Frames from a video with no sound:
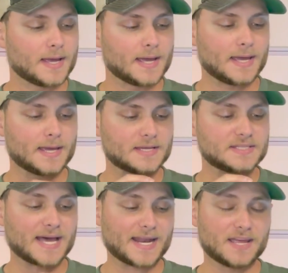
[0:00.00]

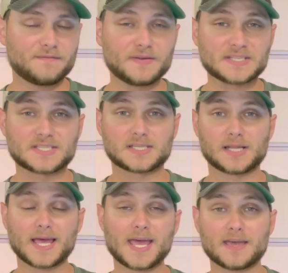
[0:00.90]
is that if it's
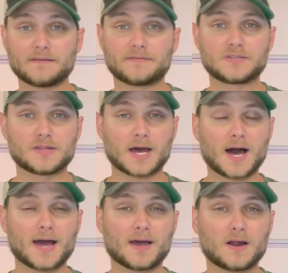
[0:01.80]
slave to the
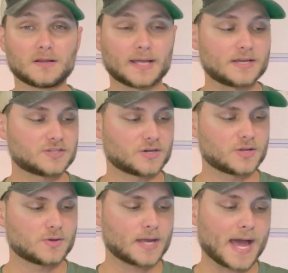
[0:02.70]
IR laser,
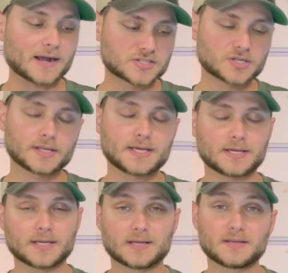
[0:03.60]
you can
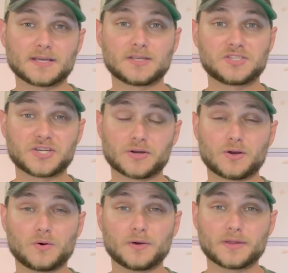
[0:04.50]
actually
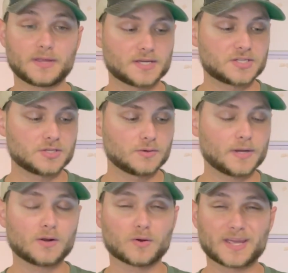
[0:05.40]
zero this
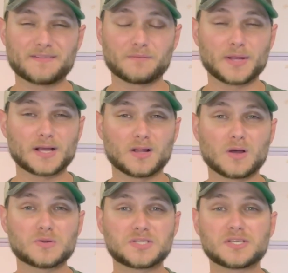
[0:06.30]
unit or get really
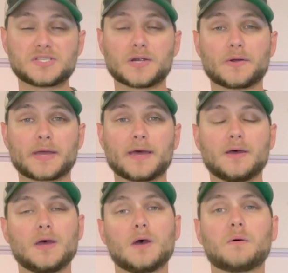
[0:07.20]
close to zeroing it
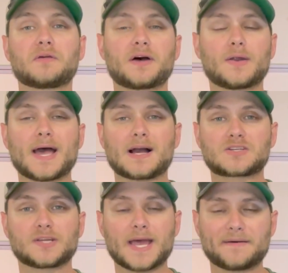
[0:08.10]
without
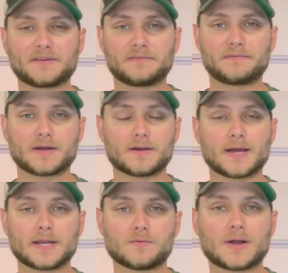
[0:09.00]
actually having to fire
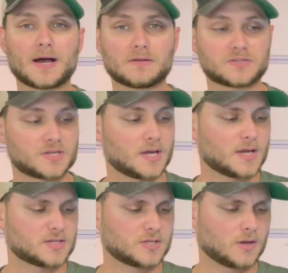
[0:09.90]
any rounds.
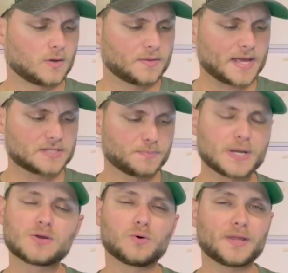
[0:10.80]
So that's
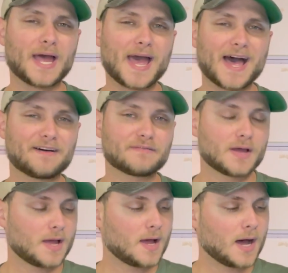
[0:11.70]
pretty cool to have.
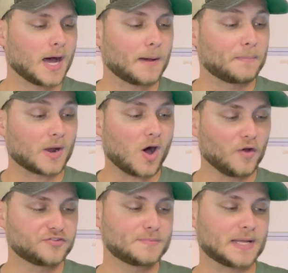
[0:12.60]
But
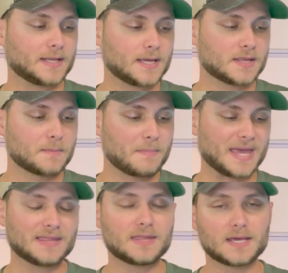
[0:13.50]
ultimately, the
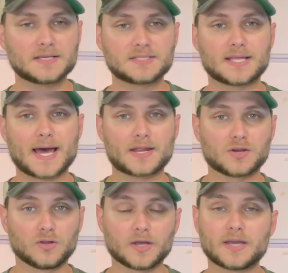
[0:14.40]
main things that
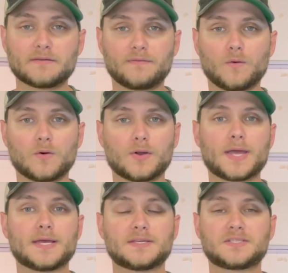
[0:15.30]
you're looking for
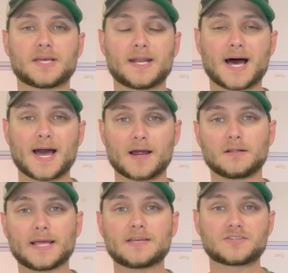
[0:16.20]
is an IR
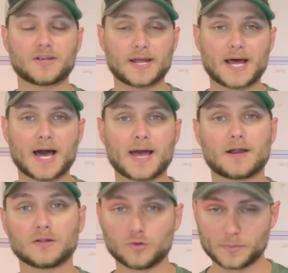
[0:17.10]
laser and an
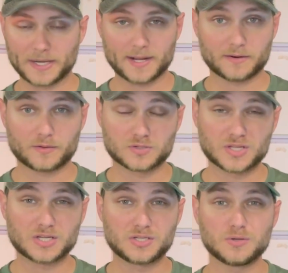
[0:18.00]
IR illuminator. Those are
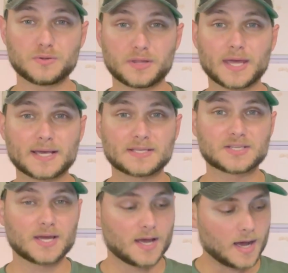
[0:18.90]
the two things
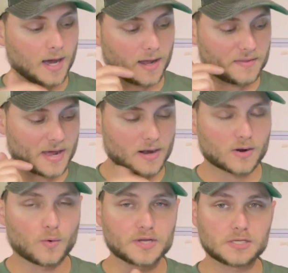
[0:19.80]
that are
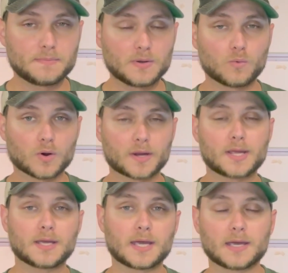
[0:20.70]
going to be
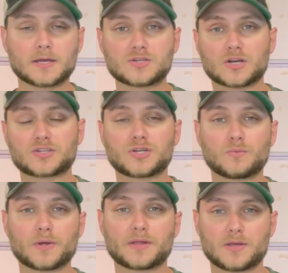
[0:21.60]
working in conjunction
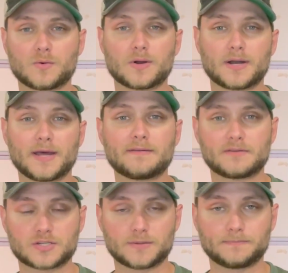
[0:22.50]
with your night
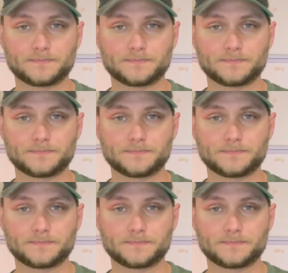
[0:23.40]
vision.